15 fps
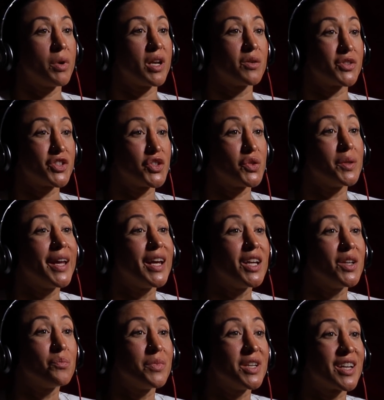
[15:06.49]
but it was too
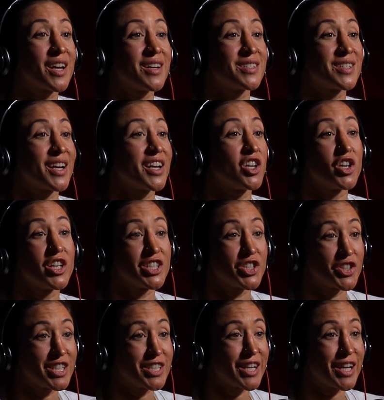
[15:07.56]
late because I had already
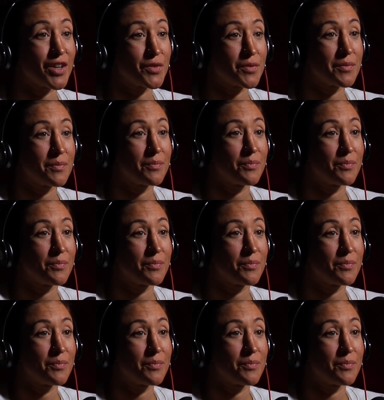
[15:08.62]
turned it down.